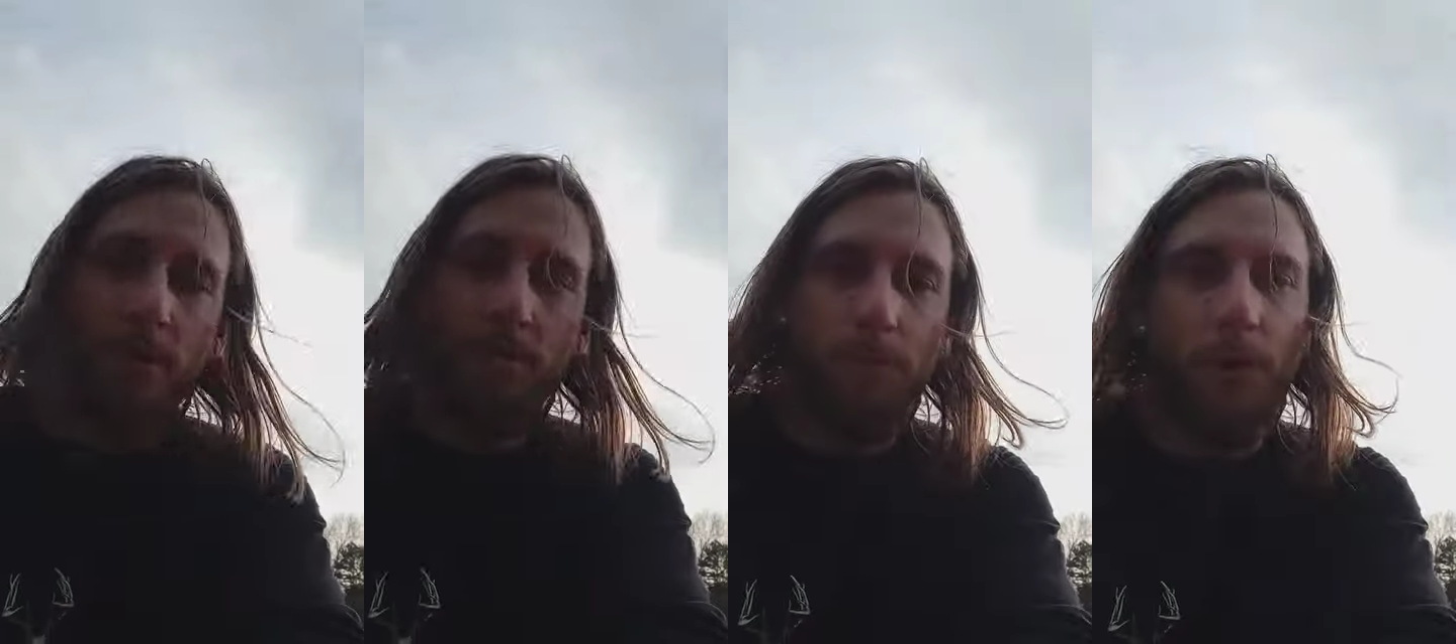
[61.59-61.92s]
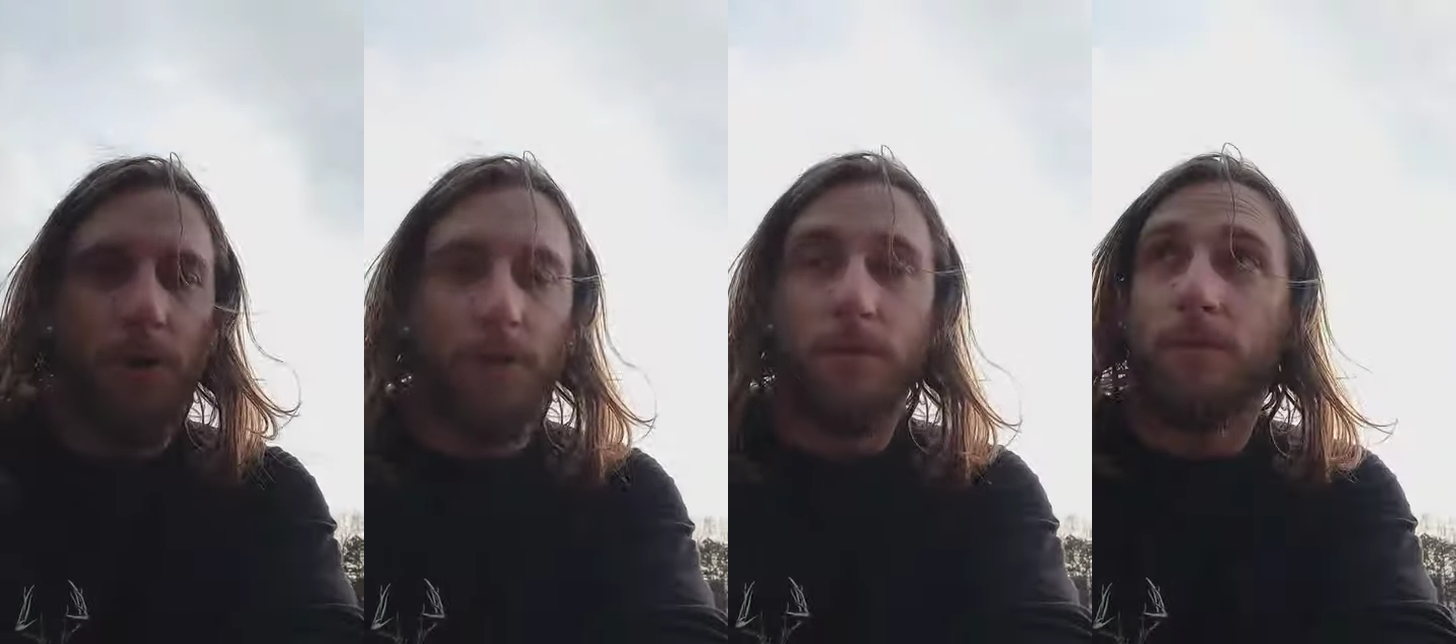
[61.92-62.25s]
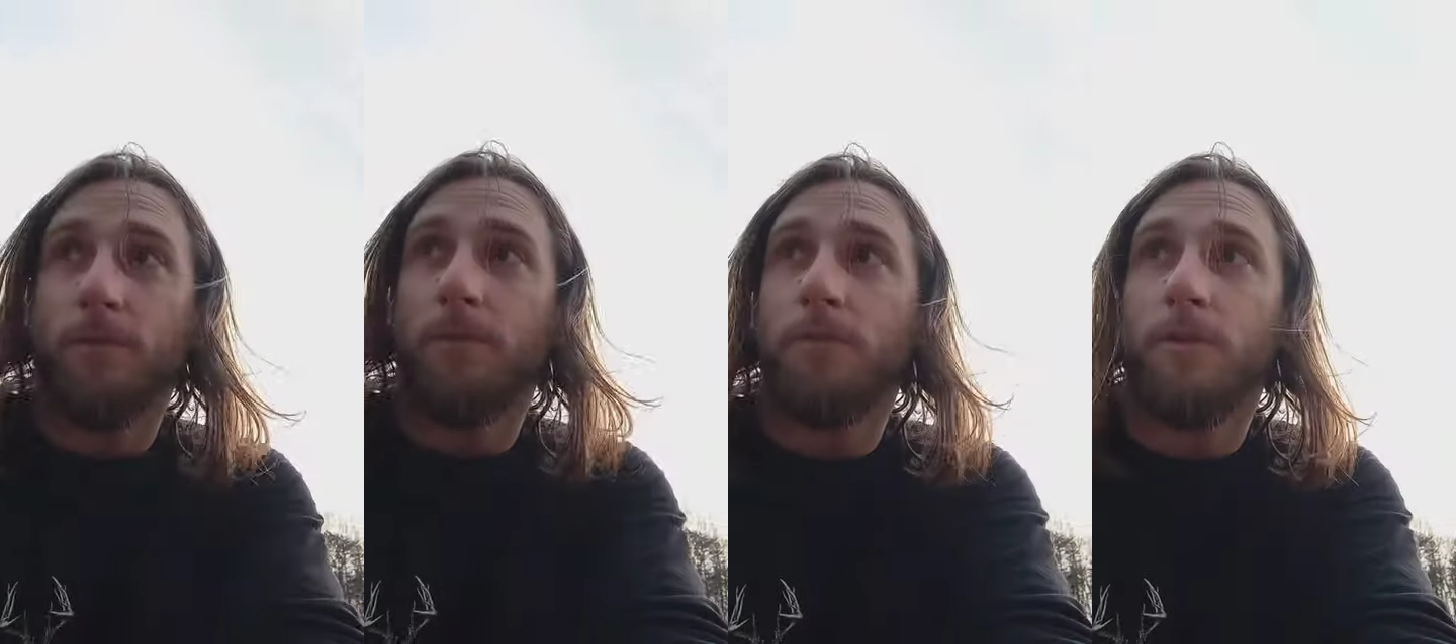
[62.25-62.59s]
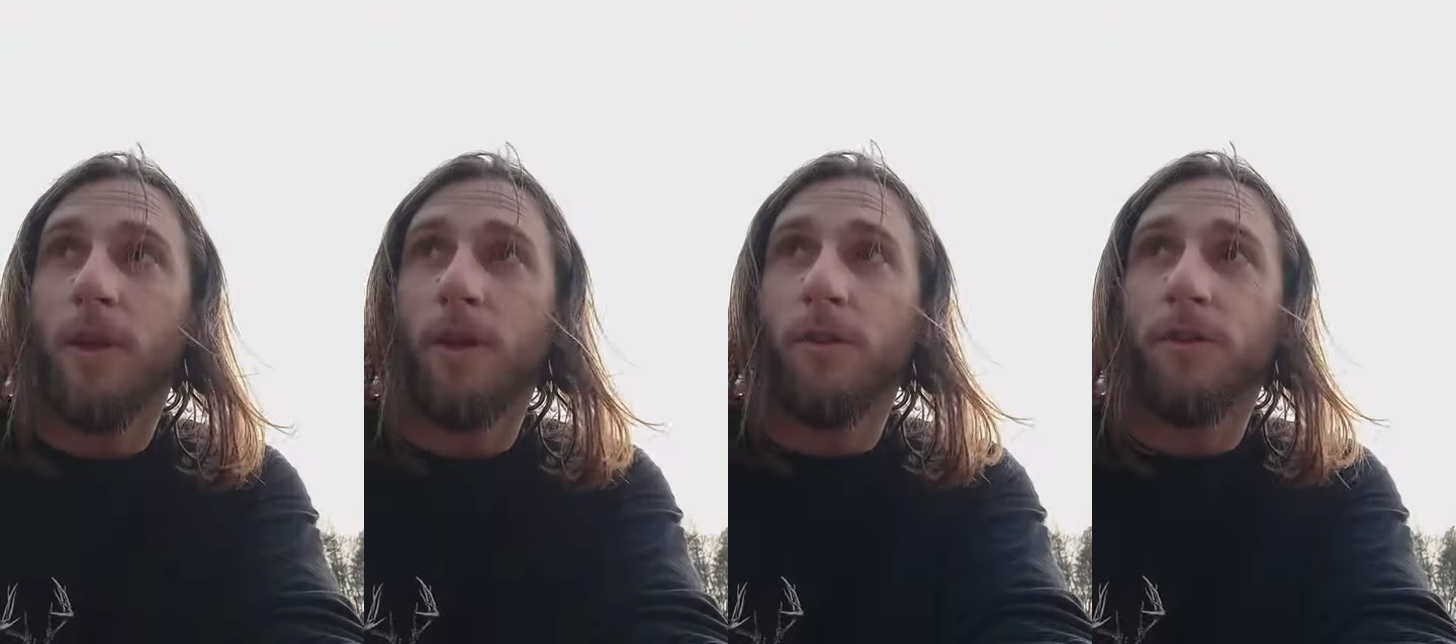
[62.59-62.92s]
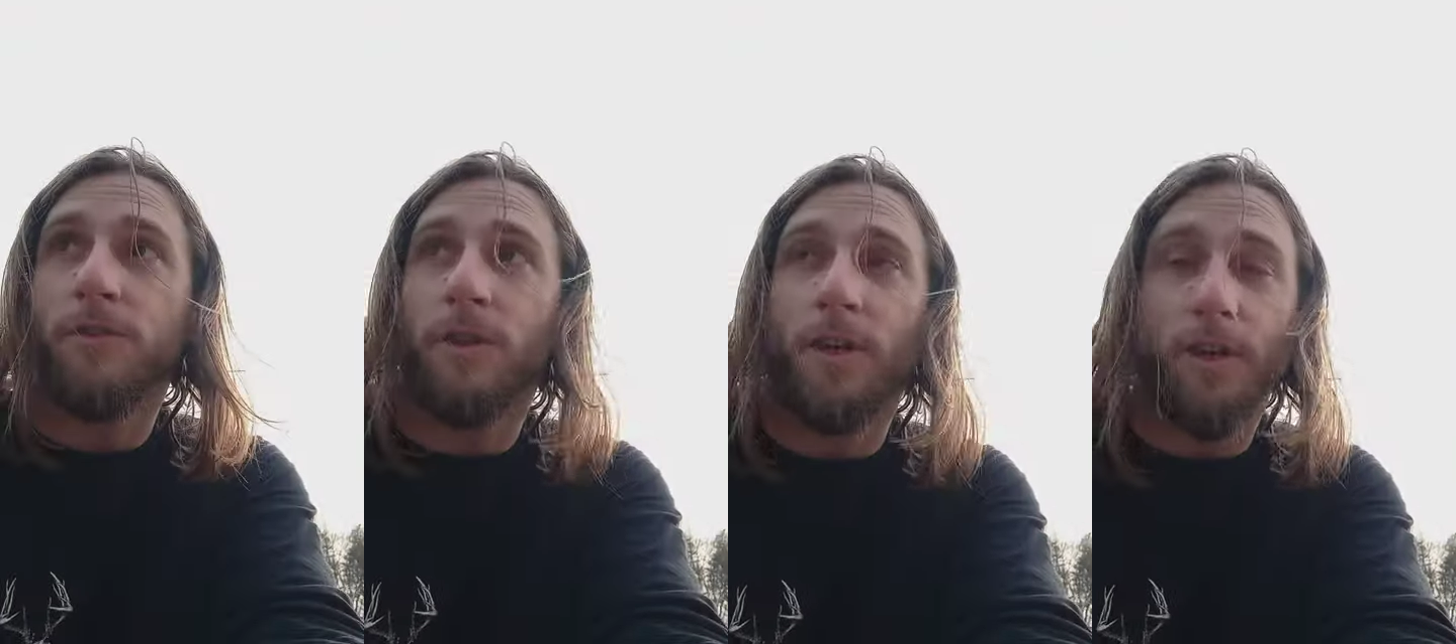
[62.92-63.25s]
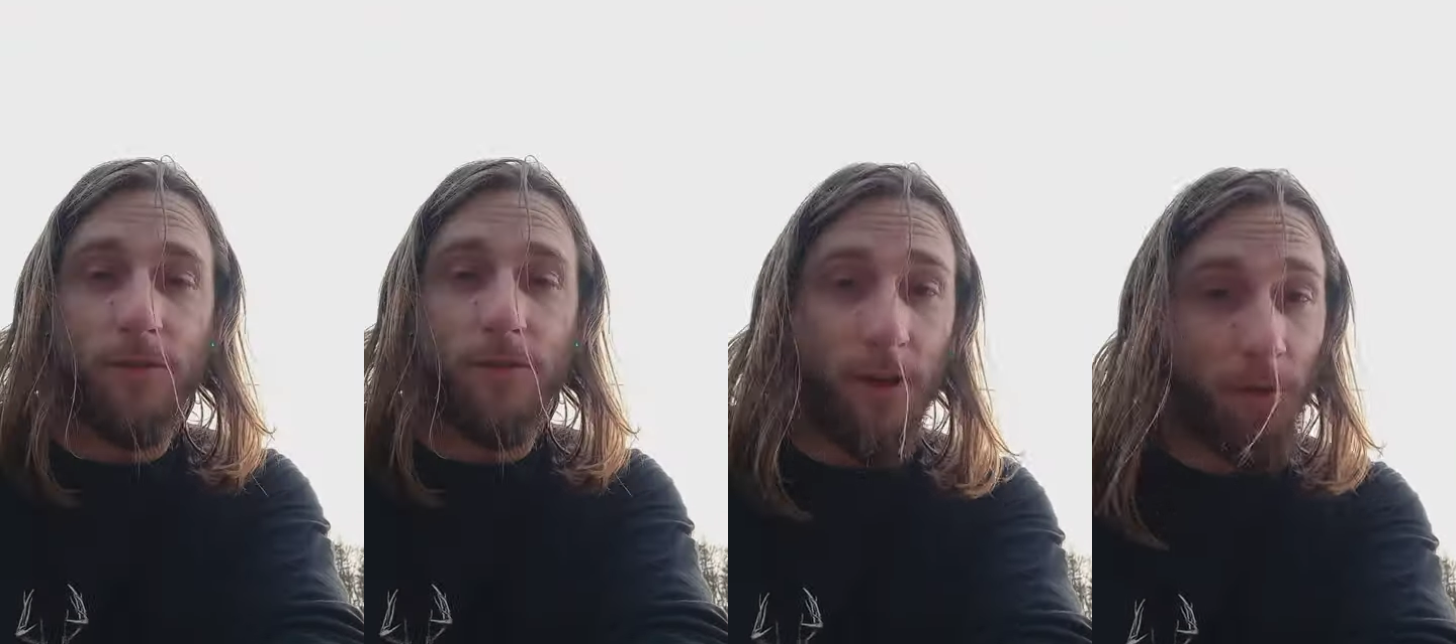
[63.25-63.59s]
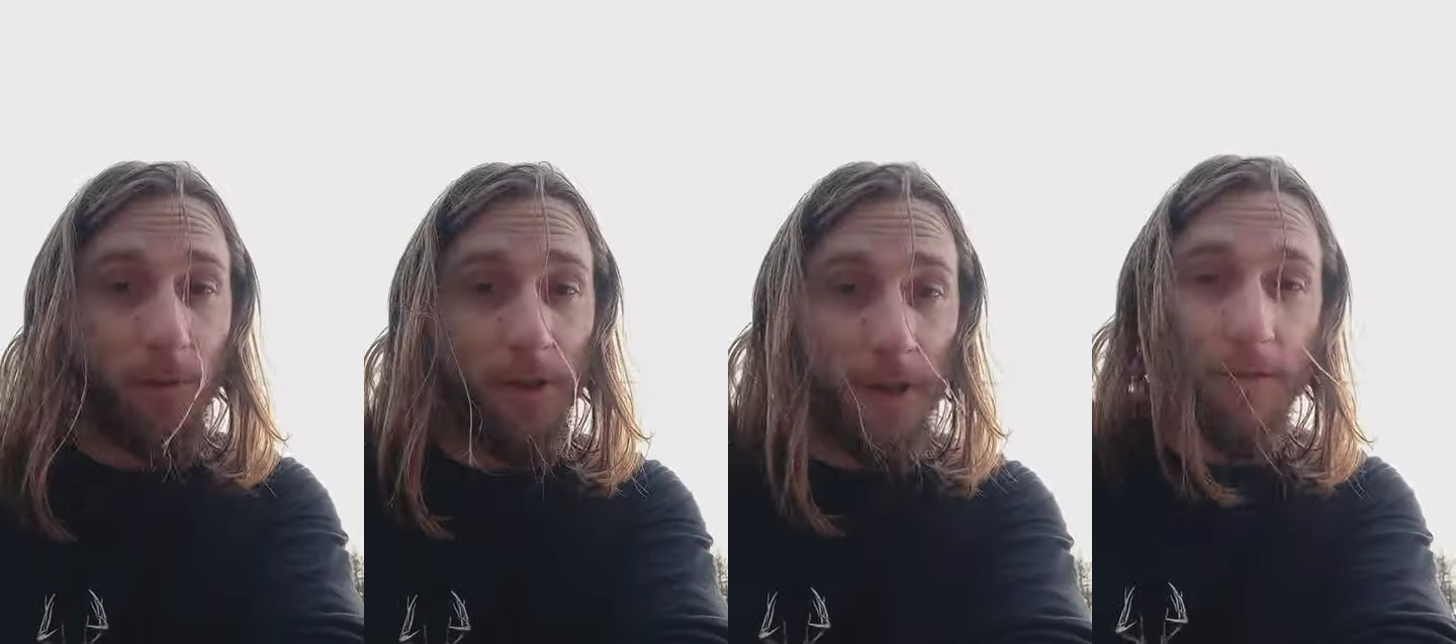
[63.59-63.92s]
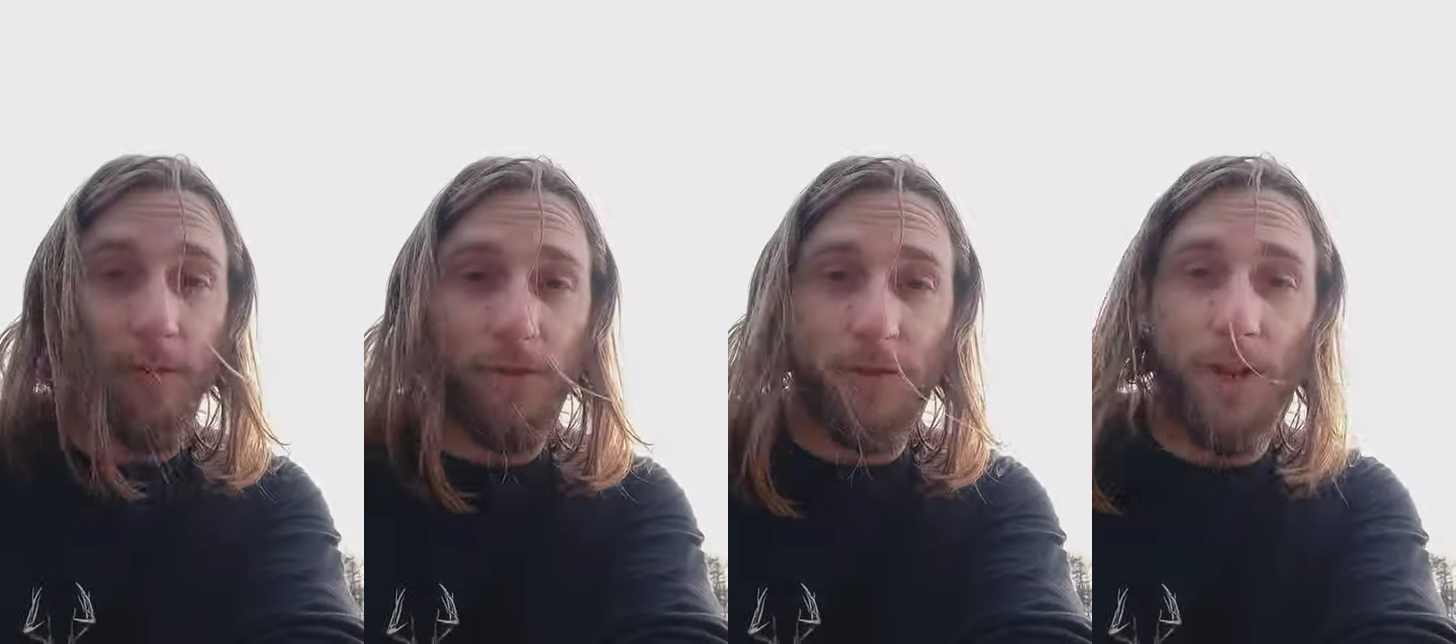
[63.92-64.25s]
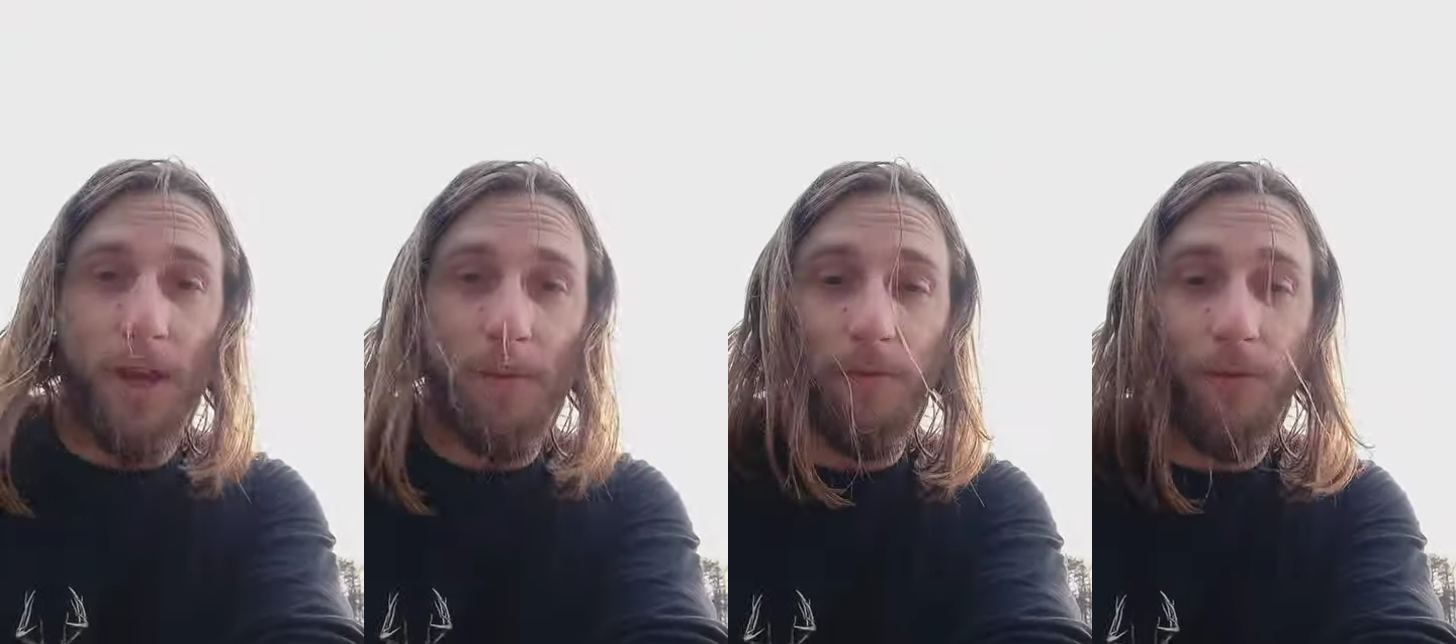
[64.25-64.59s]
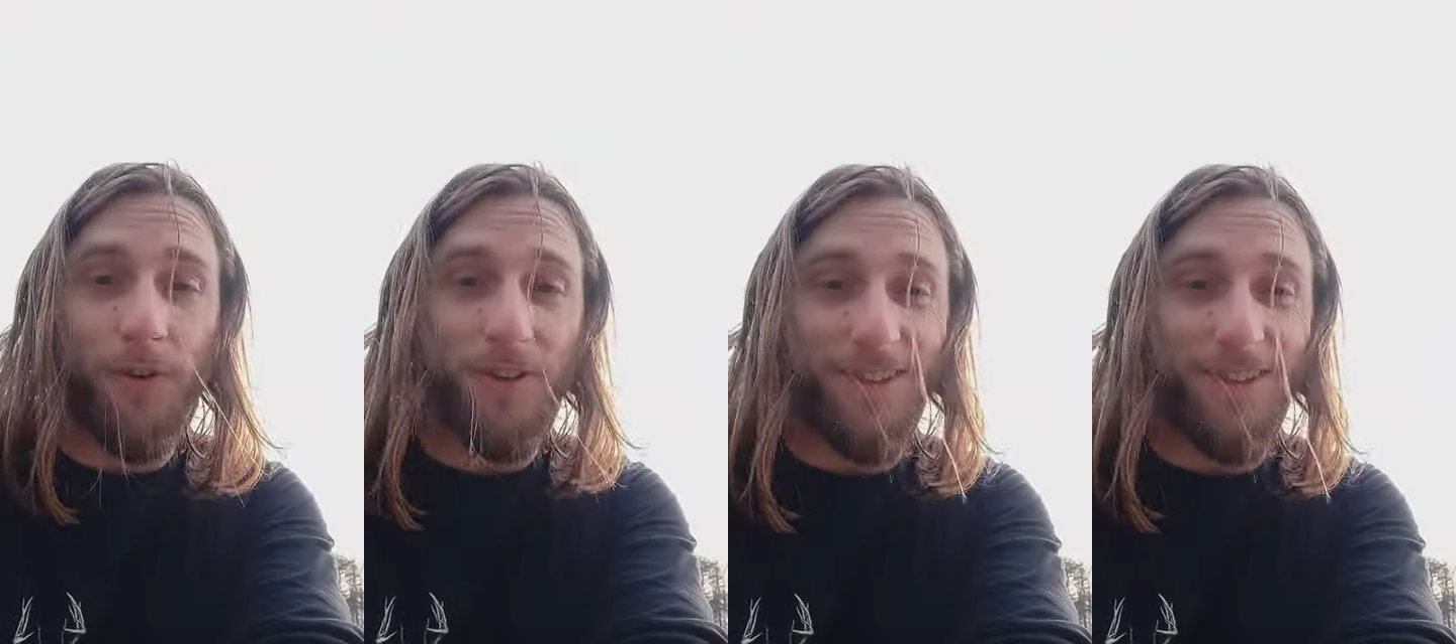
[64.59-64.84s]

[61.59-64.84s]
But at least the kid's not going to have a stabbed foot.